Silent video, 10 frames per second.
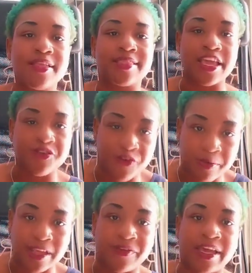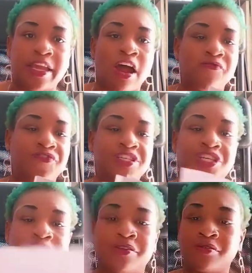Thank you for believing in our
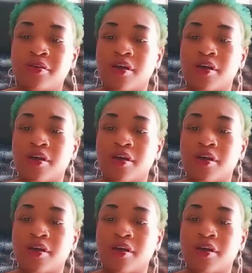vision.